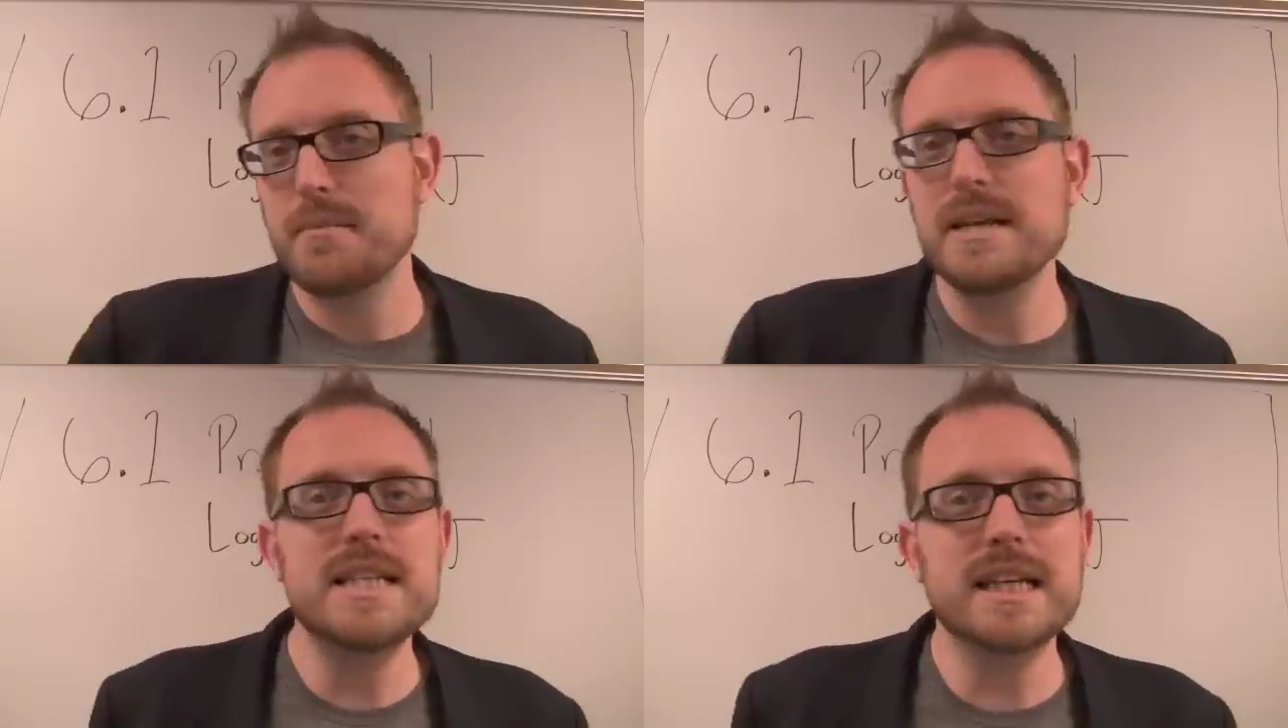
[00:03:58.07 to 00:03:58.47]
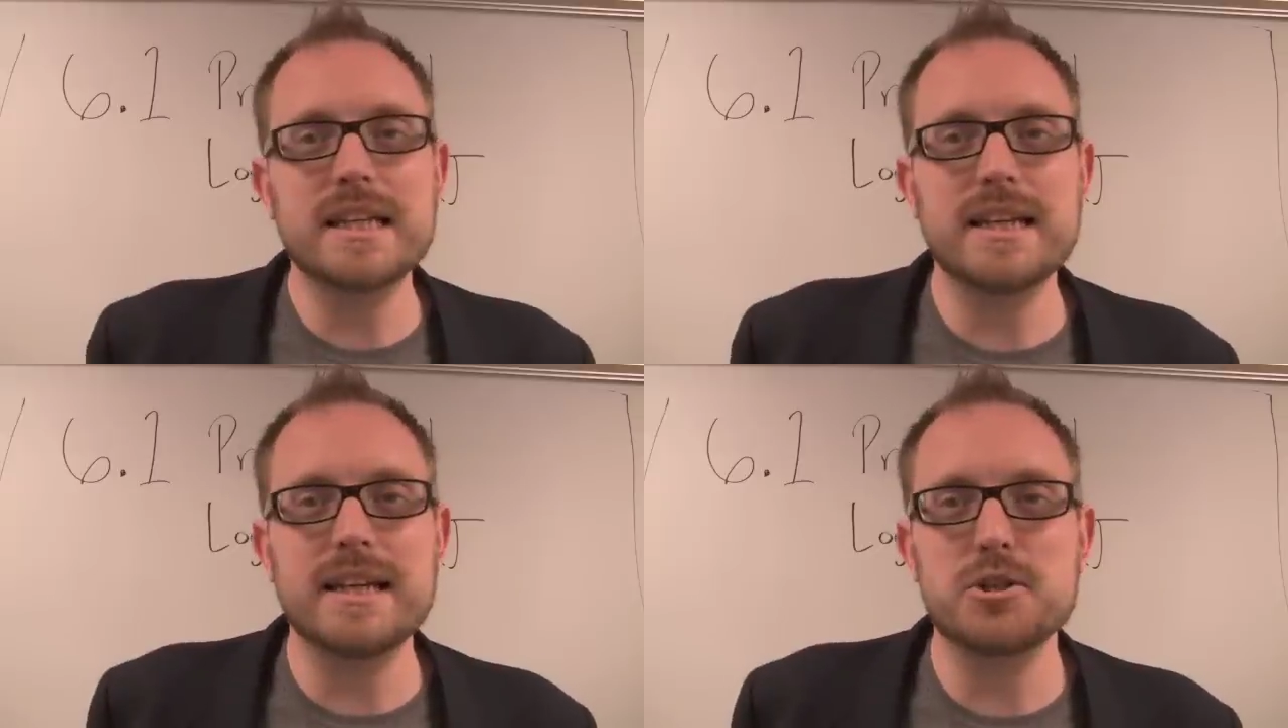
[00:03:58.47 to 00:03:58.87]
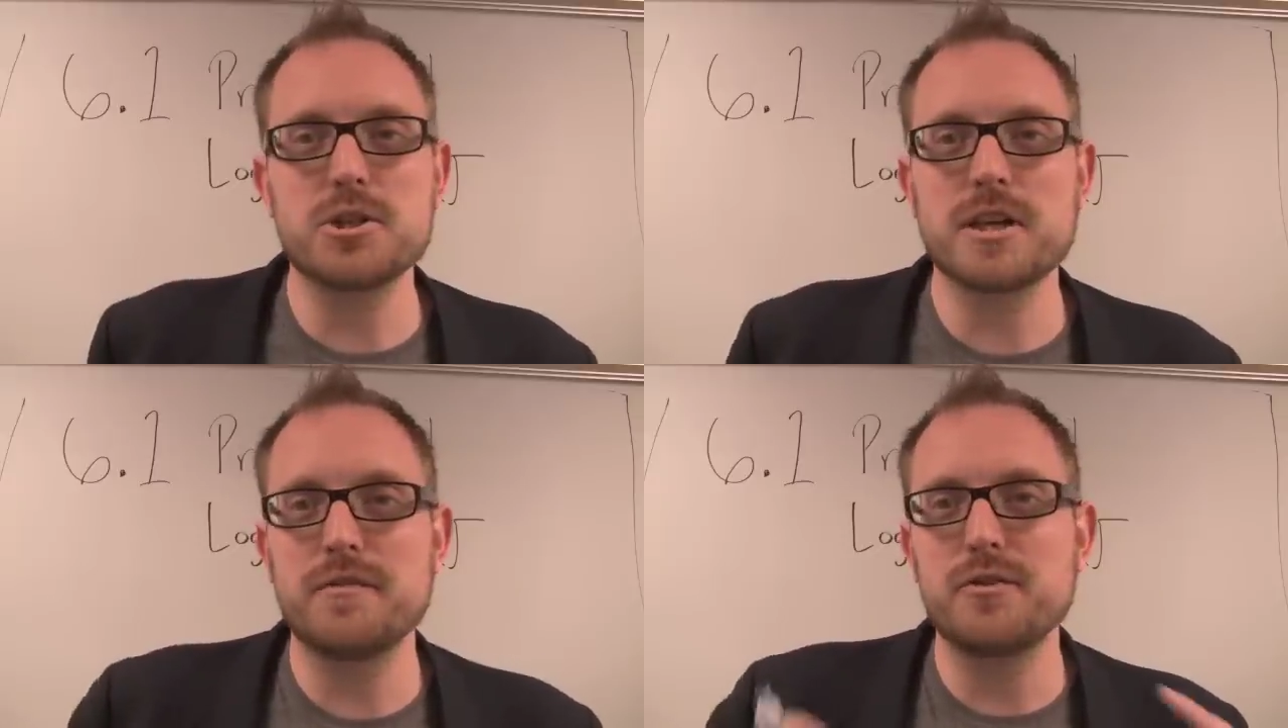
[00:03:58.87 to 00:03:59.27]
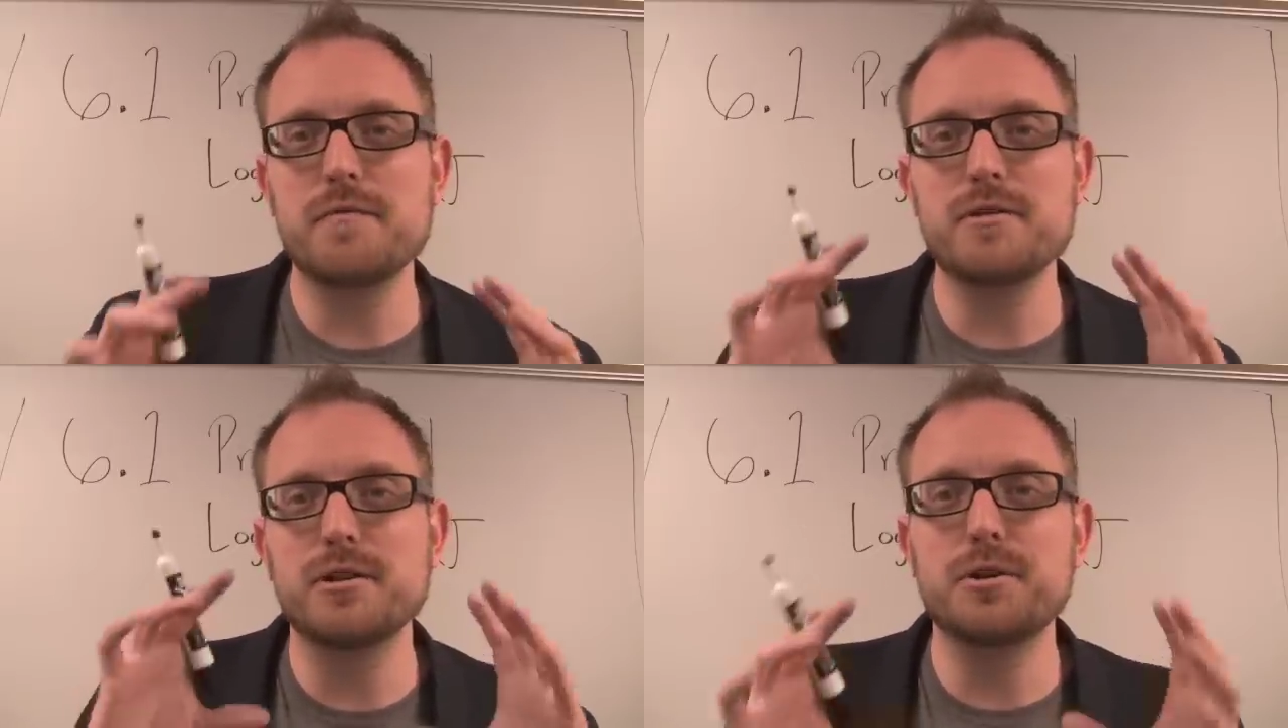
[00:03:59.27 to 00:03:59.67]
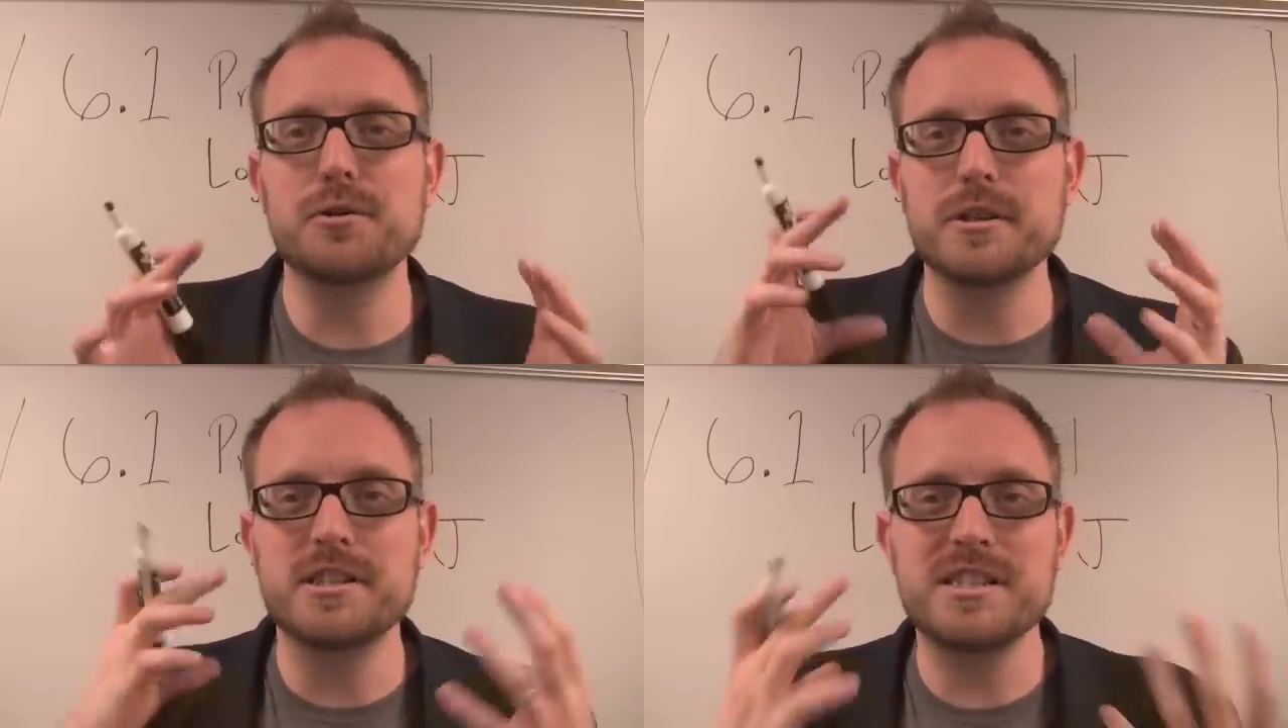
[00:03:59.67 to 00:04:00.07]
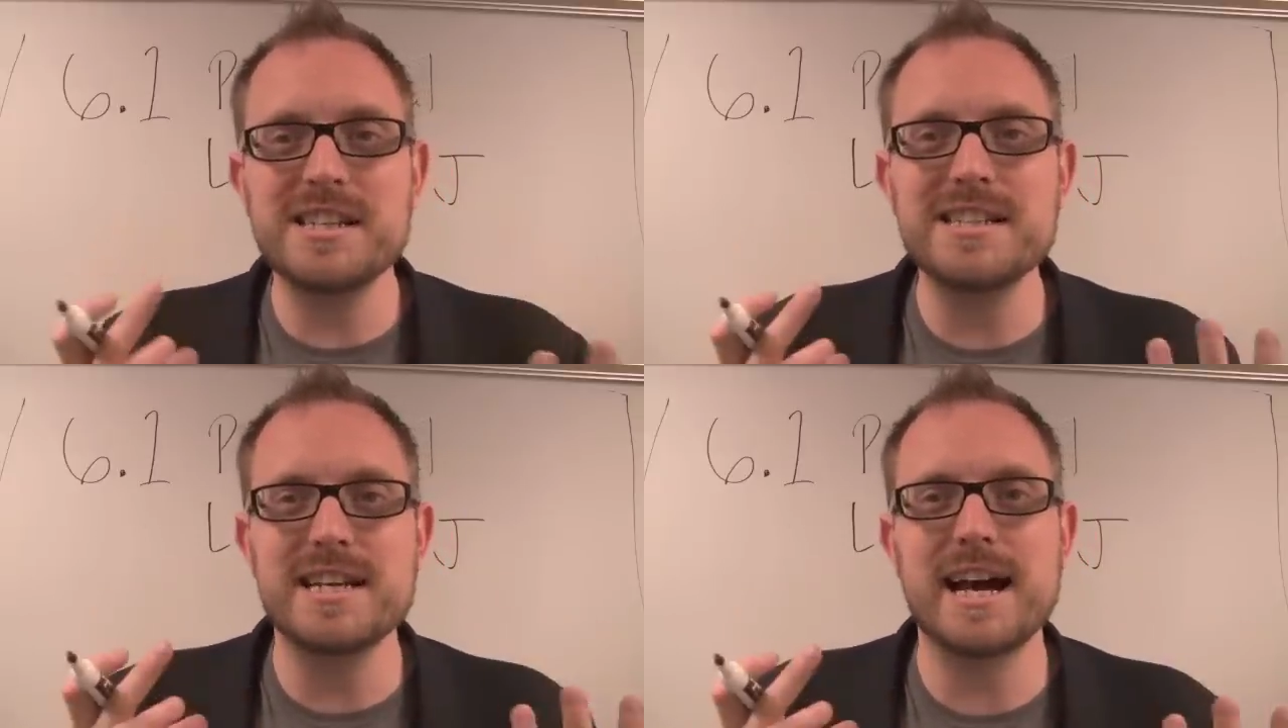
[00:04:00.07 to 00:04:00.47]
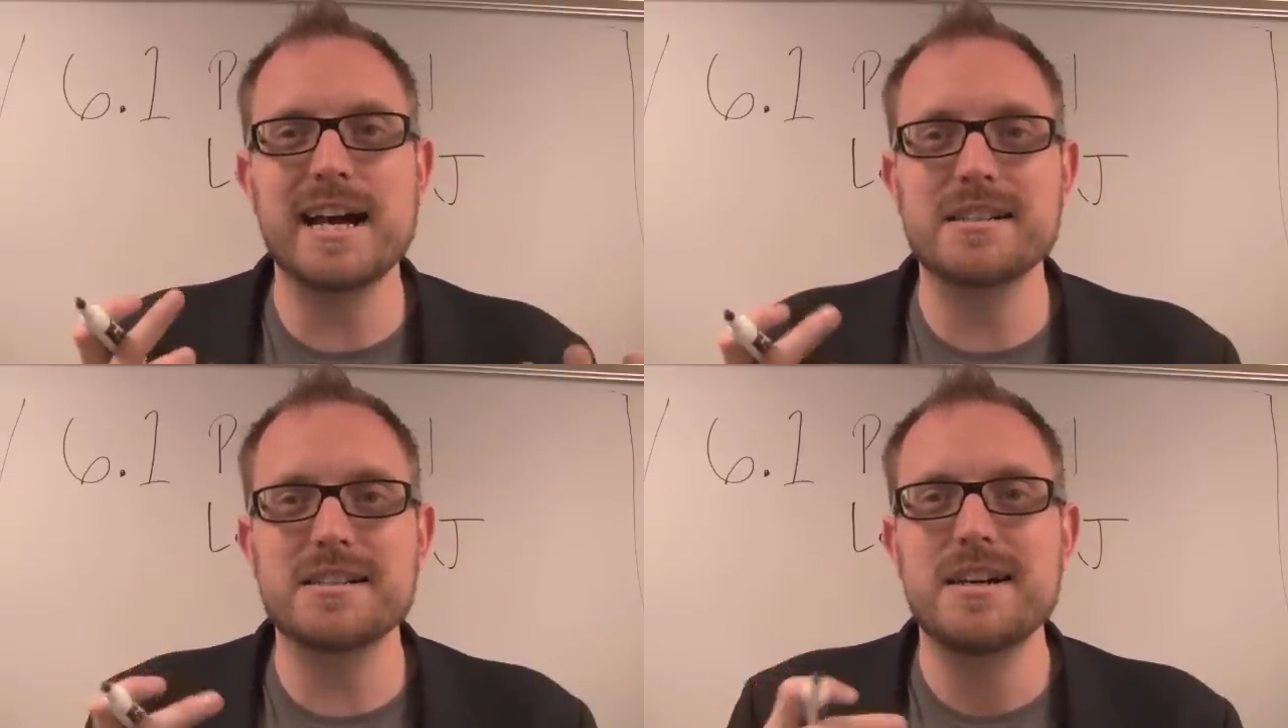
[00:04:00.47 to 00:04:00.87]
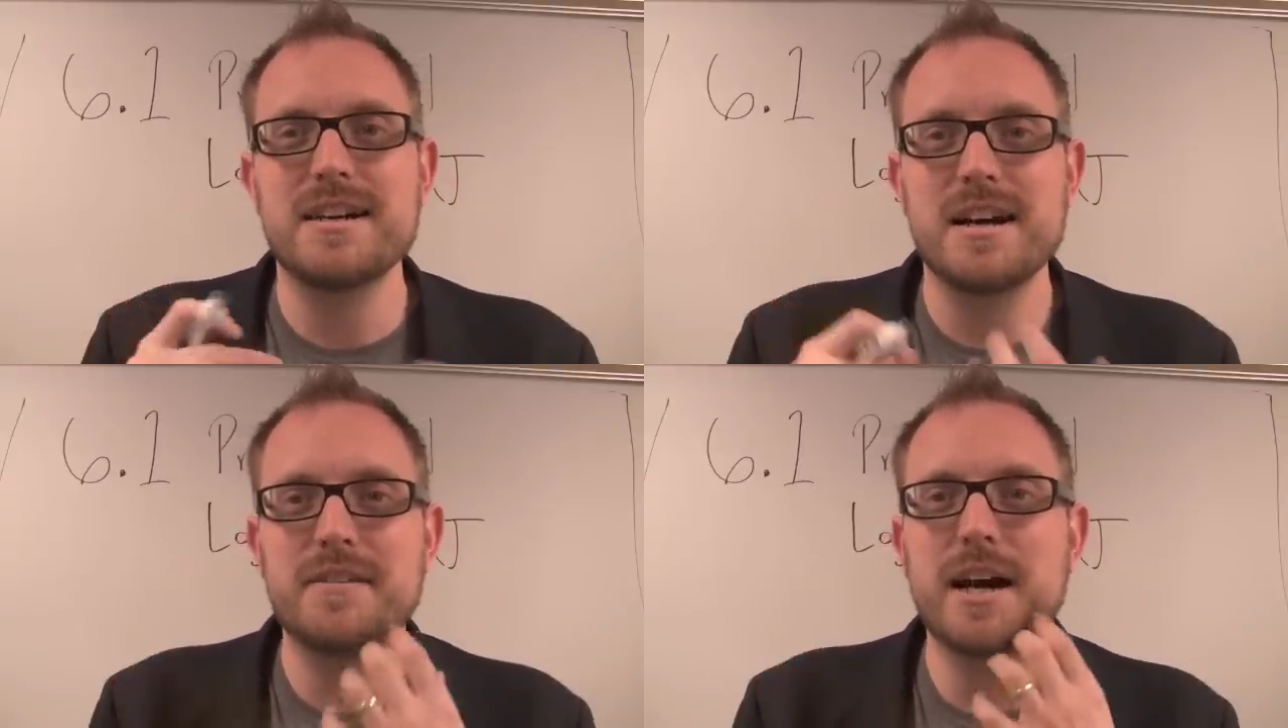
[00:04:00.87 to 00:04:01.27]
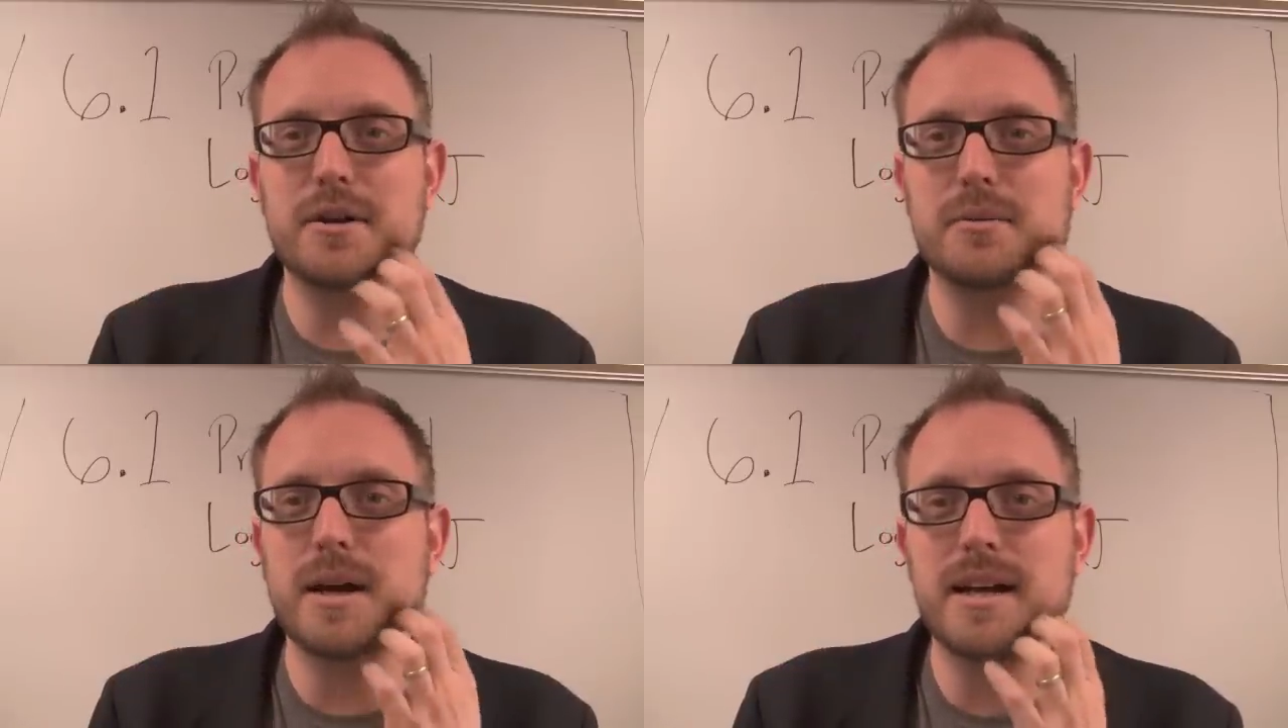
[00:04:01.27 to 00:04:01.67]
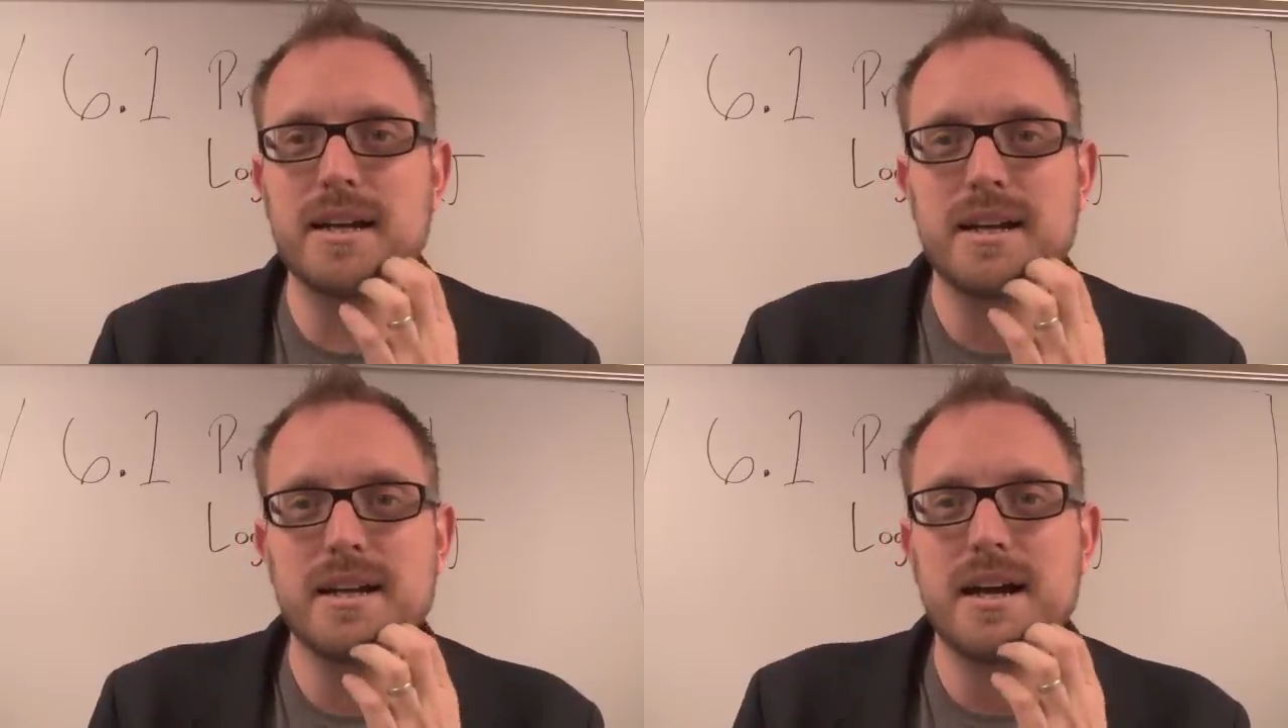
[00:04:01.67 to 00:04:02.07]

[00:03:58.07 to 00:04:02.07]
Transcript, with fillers: Basically, it's just kind of, you have to learn the syntax of how to write